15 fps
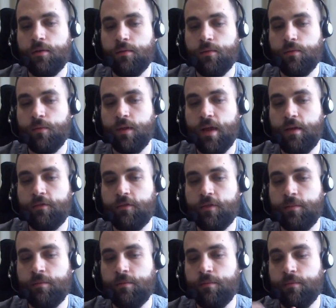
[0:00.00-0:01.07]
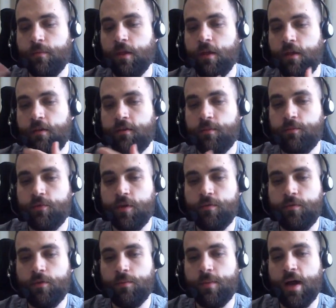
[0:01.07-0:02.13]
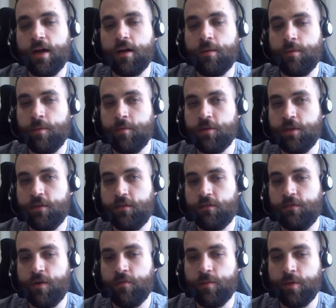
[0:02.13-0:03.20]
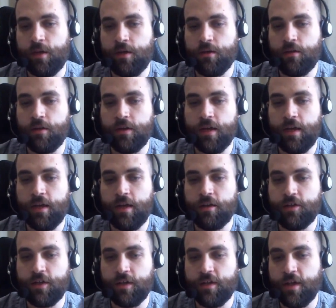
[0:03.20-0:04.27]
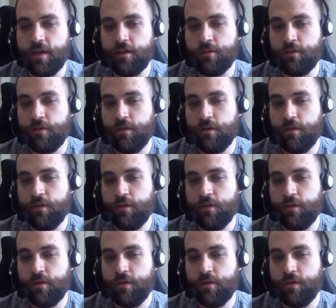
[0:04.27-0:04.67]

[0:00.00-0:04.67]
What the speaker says: we'll have some preview mock-up images for everybody to look at and check out.